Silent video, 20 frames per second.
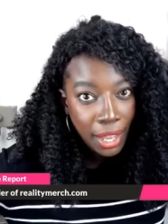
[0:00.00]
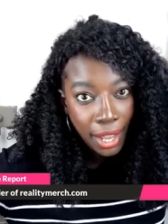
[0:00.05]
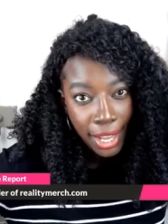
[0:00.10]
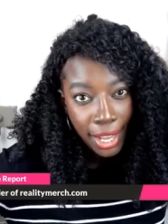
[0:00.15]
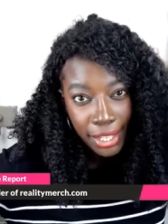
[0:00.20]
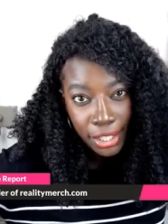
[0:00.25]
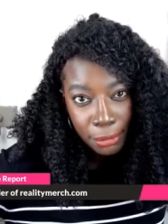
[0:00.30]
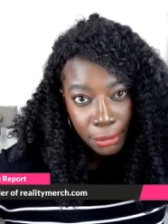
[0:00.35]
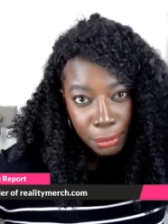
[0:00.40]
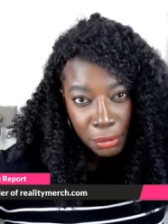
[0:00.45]
I
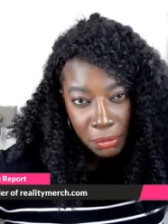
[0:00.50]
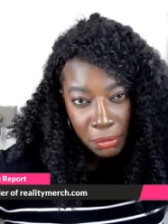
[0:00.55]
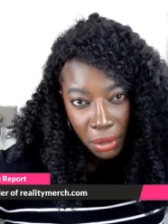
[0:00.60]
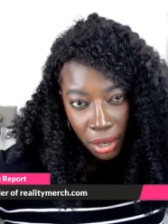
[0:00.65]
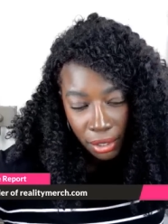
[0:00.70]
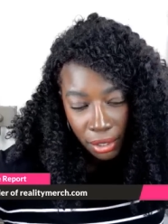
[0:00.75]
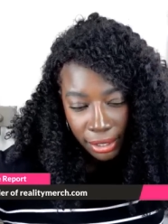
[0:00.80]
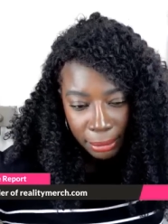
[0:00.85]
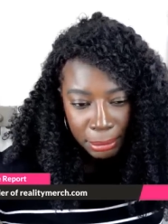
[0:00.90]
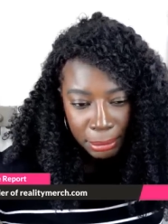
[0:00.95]
could be
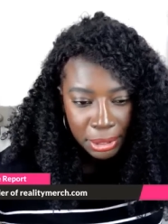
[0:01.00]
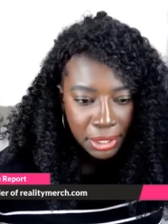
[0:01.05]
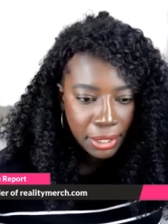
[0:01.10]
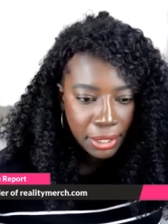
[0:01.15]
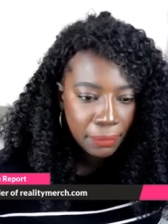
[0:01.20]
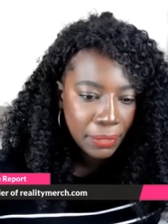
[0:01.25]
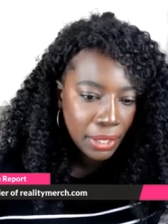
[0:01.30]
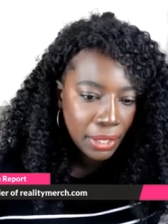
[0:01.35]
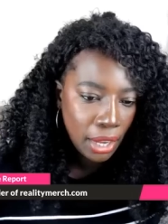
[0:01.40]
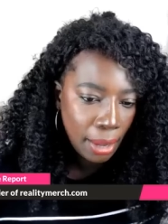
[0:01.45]
wrong. Let me know
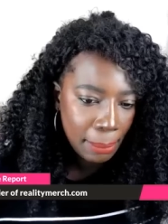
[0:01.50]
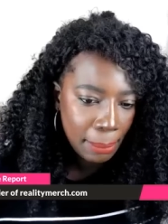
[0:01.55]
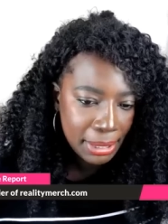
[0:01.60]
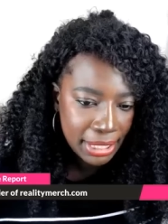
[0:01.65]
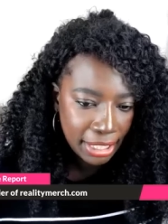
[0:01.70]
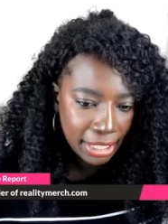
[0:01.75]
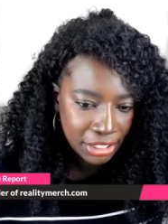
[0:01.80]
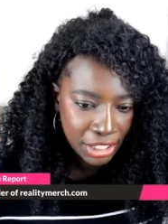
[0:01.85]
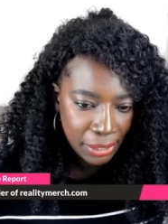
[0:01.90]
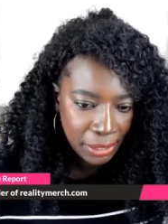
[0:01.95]
in the comment
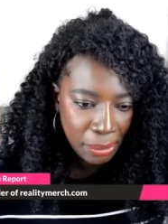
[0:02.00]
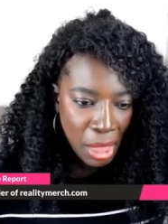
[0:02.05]
section.